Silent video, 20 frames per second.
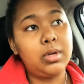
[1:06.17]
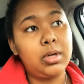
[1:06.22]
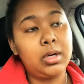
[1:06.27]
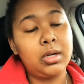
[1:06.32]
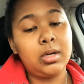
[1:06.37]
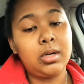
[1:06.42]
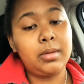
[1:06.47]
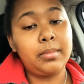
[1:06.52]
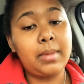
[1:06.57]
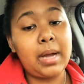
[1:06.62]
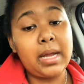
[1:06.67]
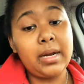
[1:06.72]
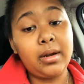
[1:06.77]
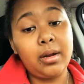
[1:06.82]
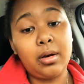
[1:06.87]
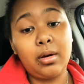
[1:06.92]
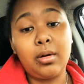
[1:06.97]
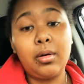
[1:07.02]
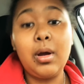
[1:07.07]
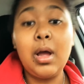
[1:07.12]
Um, I
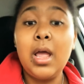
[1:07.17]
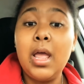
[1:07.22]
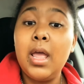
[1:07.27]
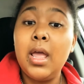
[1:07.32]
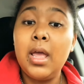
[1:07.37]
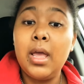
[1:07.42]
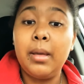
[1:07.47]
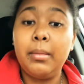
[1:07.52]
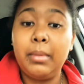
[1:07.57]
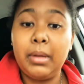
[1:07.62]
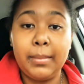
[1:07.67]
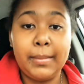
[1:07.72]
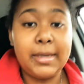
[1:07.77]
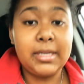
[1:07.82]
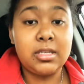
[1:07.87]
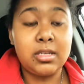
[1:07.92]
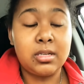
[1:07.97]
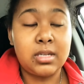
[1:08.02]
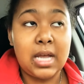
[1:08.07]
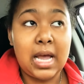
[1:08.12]
know me and my
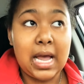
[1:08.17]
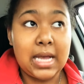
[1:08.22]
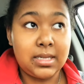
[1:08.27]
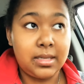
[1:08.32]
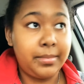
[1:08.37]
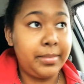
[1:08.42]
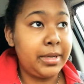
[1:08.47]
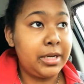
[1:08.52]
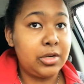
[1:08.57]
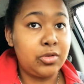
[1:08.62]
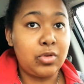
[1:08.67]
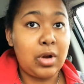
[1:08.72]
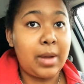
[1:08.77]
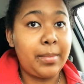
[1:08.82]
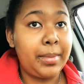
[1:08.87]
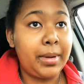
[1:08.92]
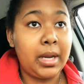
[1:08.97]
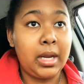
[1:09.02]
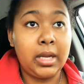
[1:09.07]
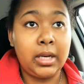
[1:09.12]
sister hasn't been
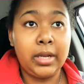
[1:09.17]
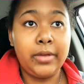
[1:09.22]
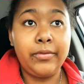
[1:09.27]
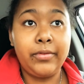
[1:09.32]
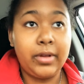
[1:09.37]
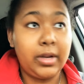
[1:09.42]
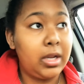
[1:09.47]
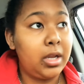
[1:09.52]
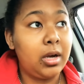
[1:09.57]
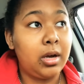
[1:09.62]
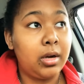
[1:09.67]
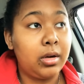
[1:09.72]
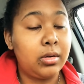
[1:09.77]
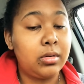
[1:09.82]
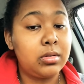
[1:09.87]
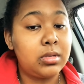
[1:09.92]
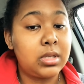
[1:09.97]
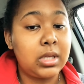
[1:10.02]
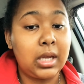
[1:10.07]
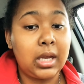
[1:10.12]
dropping any videos.